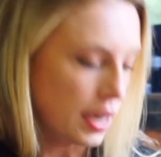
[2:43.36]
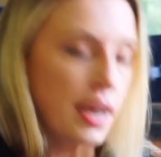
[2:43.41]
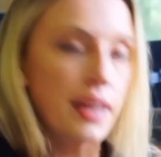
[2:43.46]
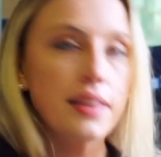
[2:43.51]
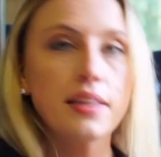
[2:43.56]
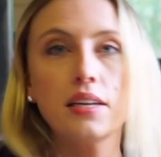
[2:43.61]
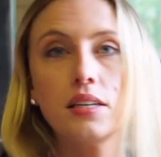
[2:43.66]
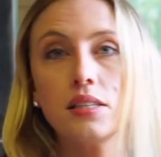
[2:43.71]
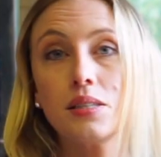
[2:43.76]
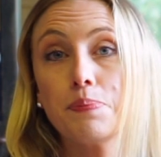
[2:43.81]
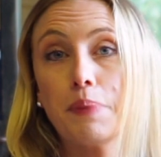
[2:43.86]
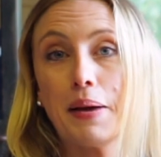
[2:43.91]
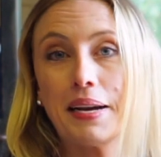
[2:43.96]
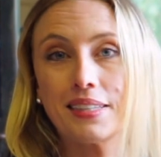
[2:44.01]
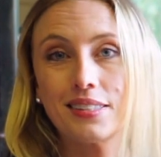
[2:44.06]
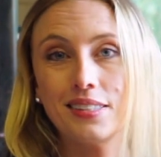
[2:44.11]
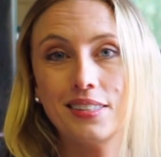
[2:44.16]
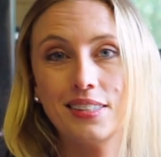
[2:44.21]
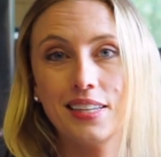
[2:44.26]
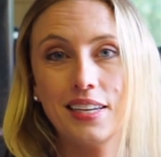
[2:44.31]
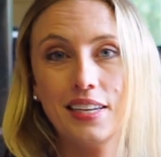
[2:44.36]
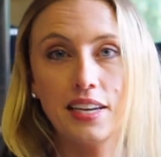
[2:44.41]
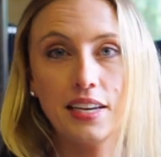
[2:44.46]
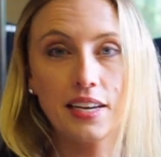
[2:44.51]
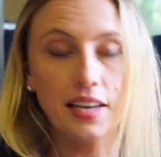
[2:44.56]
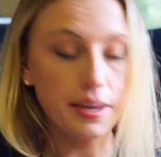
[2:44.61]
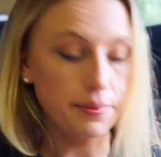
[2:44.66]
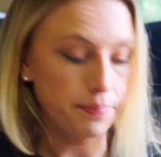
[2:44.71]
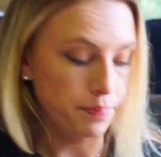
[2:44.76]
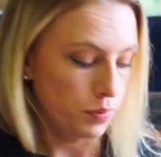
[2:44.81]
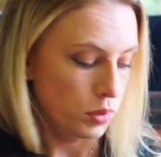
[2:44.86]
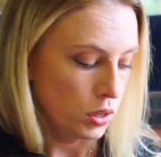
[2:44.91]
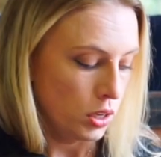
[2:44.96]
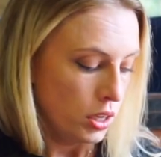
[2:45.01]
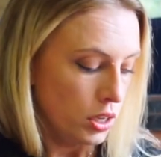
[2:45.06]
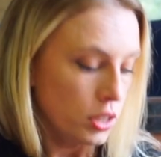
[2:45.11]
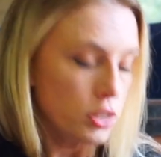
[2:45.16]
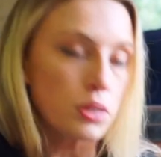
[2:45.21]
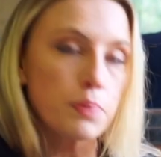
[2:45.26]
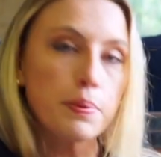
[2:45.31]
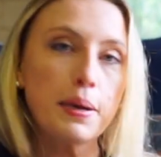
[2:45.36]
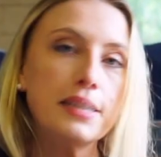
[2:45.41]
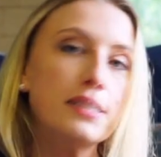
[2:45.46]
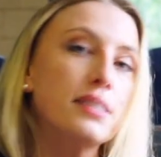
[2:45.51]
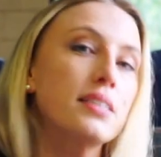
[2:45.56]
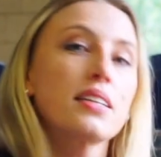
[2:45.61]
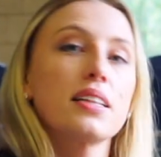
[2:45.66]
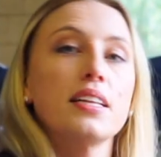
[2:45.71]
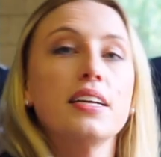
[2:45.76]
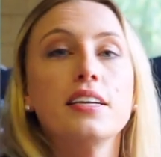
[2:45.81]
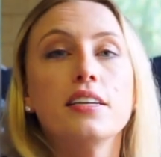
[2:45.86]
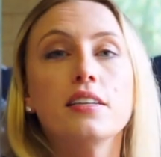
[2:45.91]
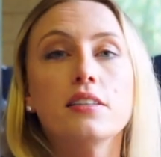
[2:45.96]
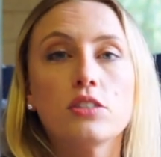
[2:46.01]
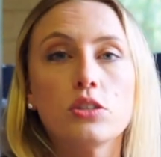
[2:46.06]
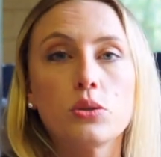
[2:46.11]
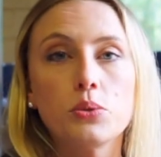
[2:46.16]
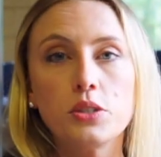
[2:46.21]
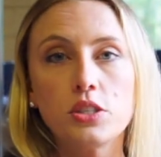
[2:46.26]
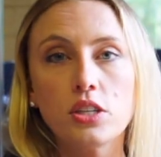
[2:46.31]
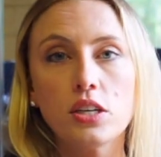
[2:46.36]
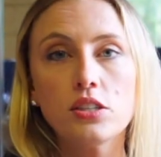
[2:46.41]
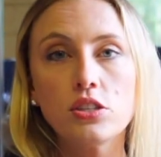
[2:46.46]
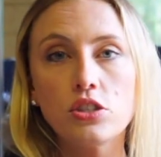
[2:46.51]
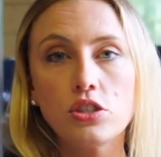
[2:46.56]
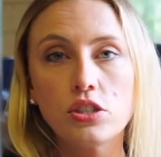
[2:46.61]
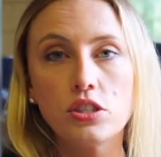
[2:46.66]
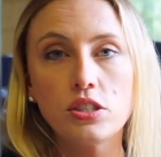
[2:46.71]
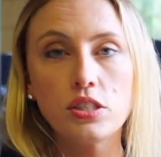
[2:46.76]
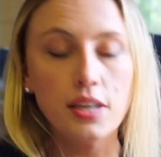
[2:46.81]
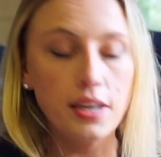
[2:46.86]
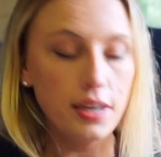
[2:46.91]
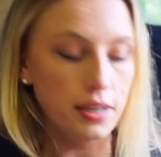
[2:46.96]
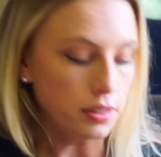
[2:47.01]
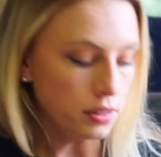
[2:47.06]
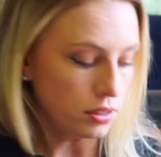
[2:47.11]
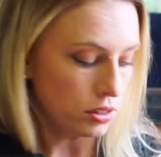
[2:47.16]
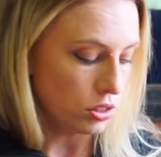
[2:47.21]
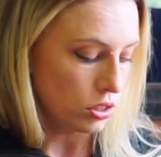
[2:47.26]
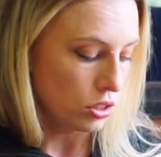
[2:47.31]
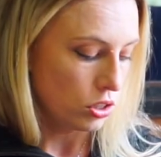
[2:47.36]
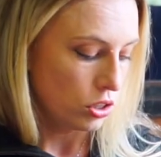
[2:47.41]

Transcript: And then it's back to T again. So basically, to adjust your settings,